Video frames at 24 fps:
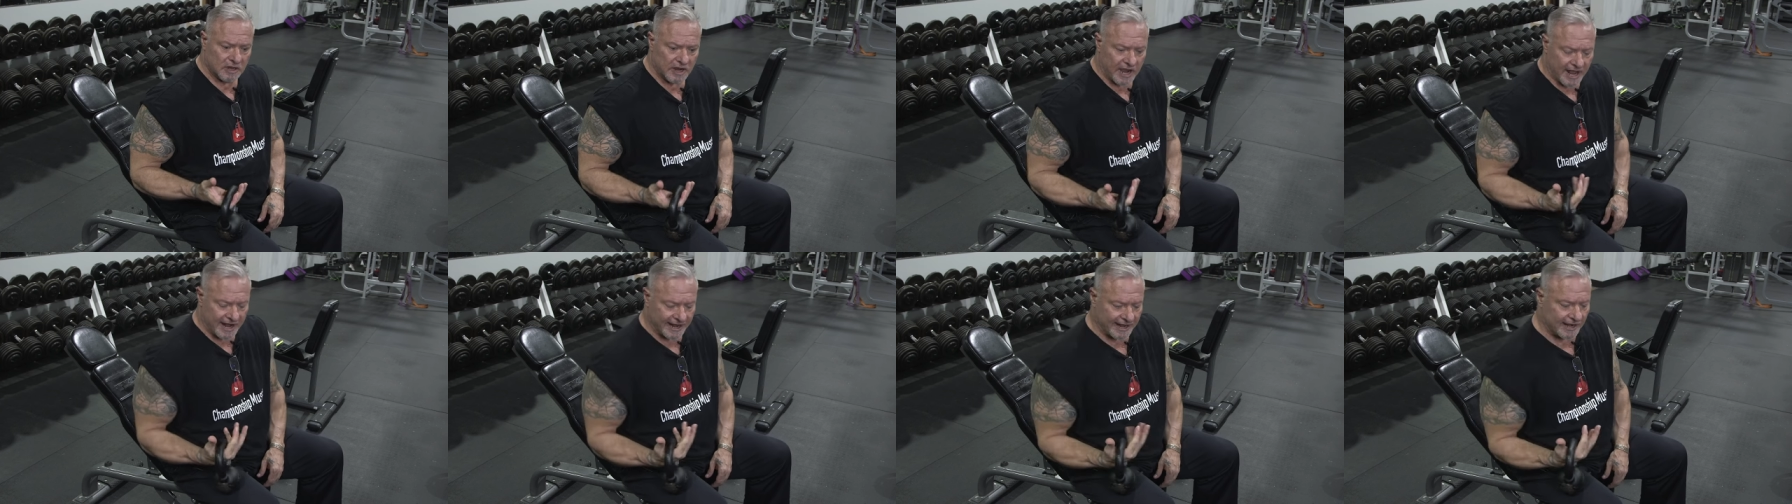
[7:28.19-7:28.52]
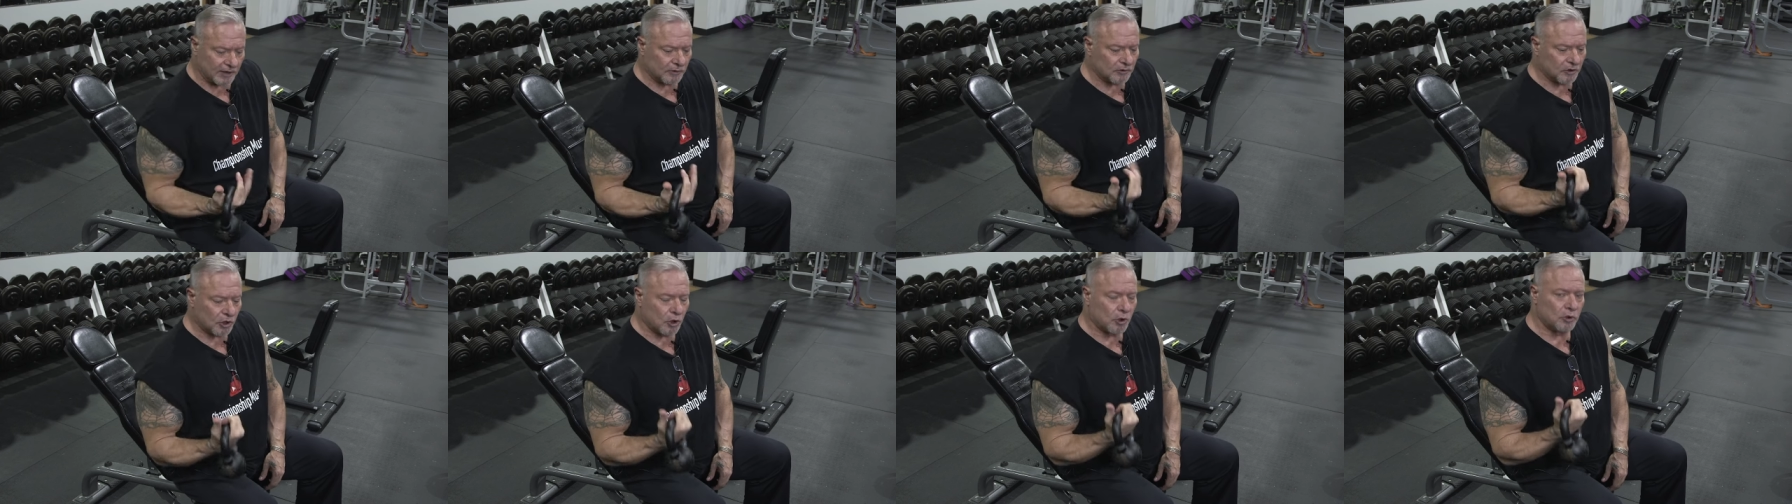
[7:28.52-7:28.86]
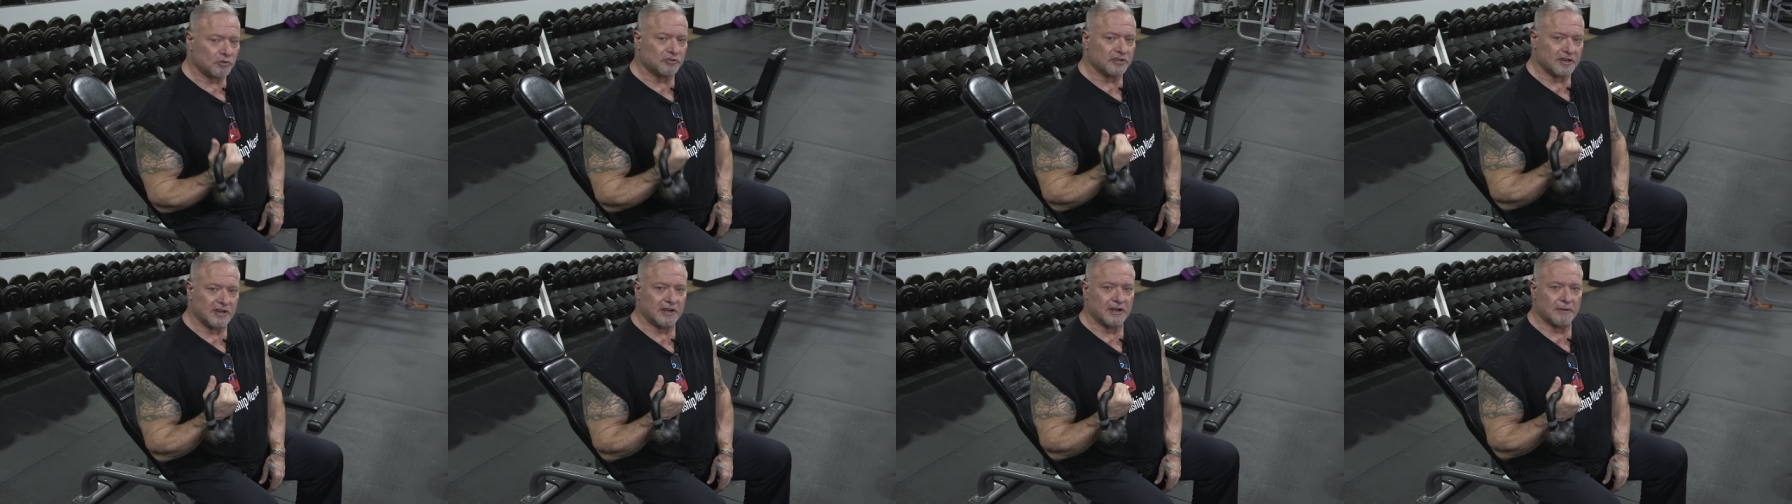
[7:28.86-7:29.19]
and I don't
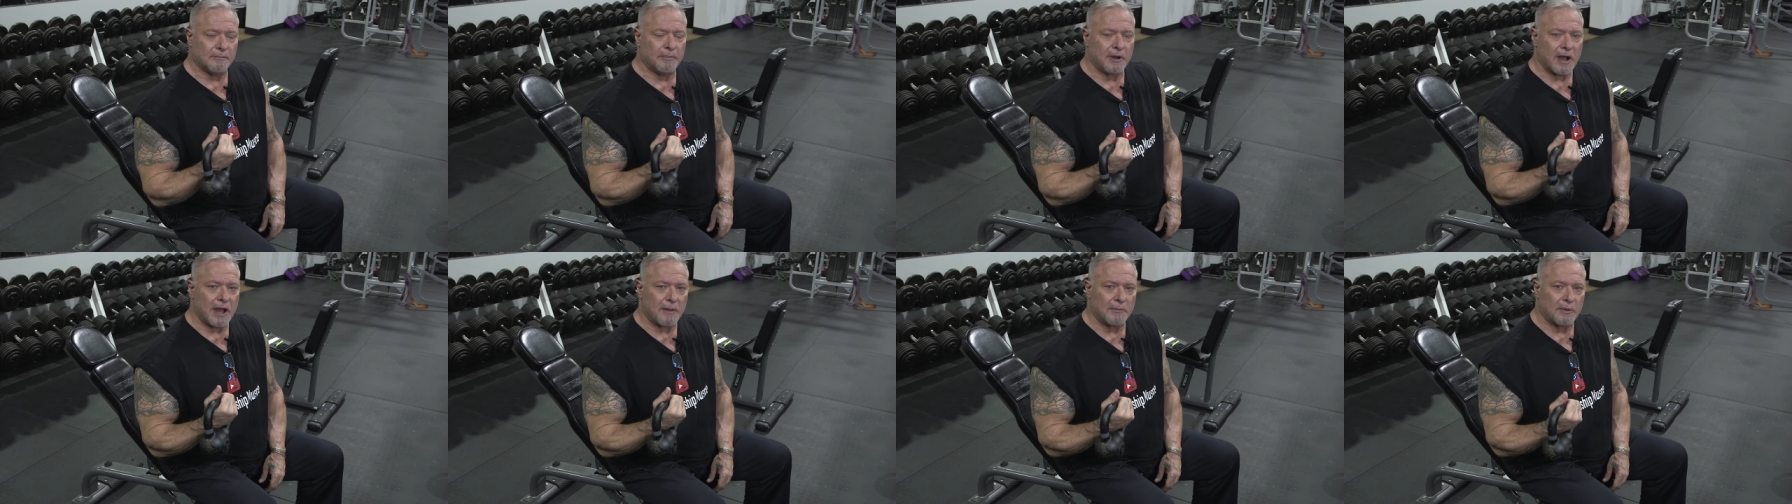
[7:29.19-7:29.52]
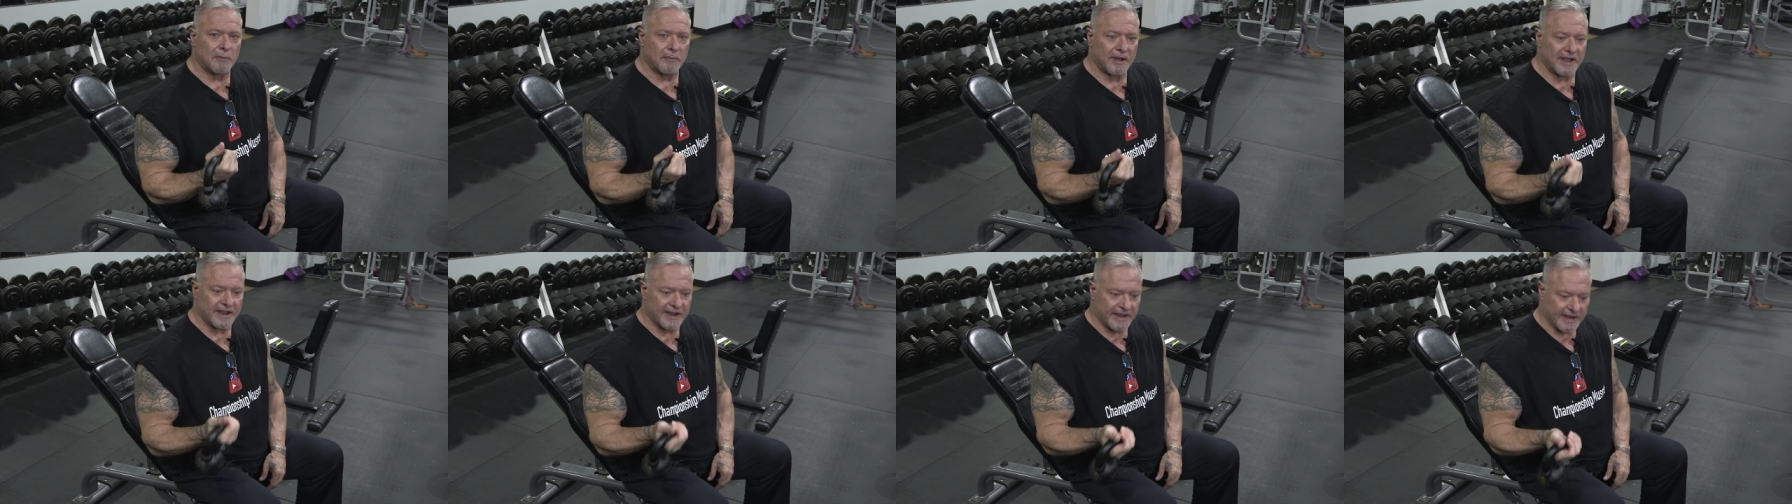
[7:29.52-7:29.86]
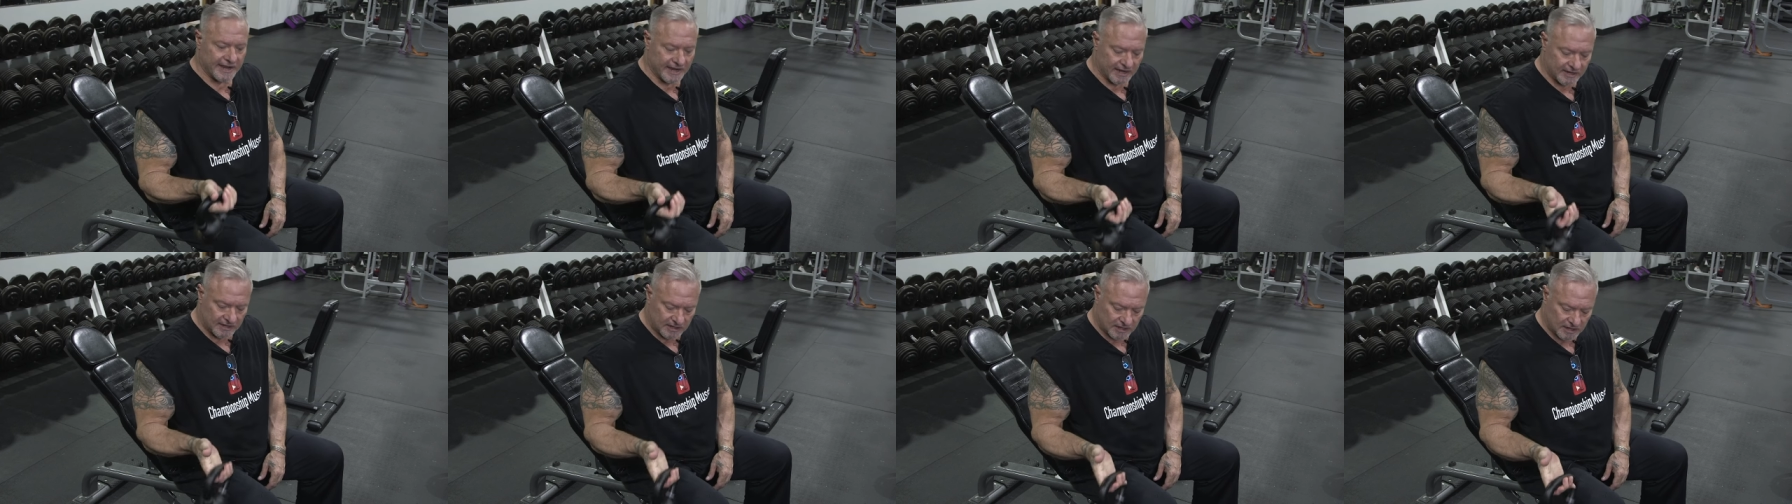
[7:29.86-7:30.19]
hold it in the palm of my
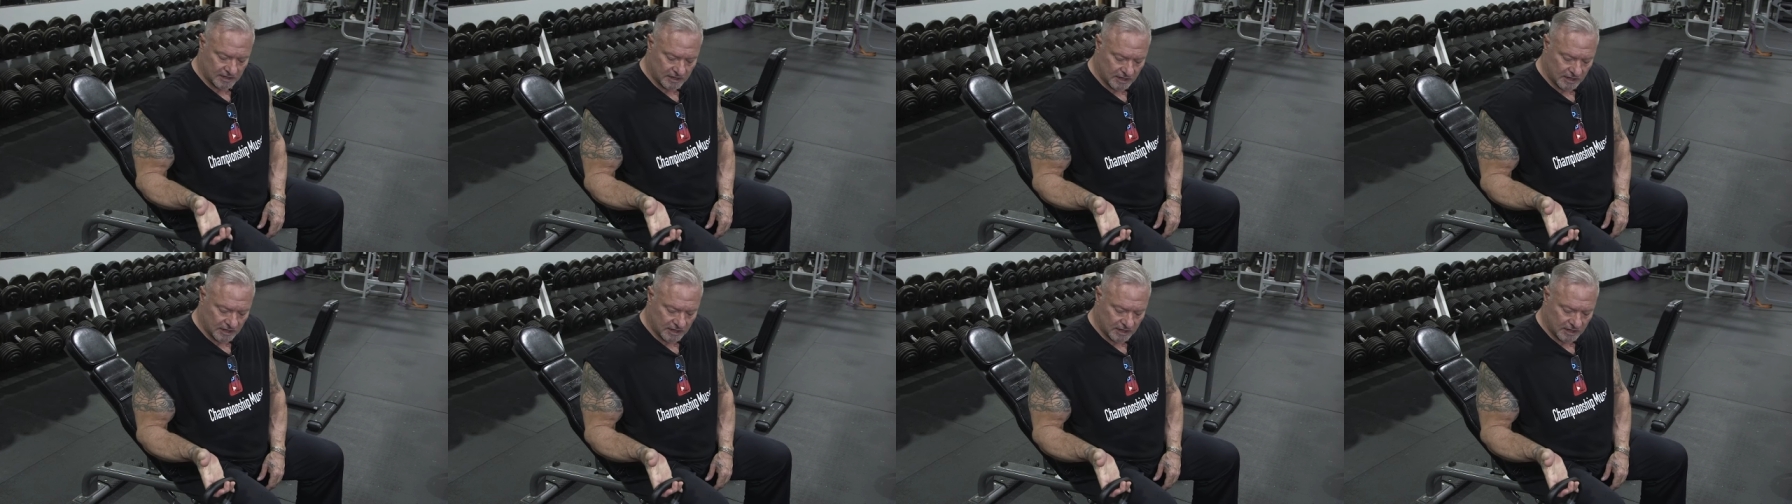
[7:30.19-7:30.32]
hand.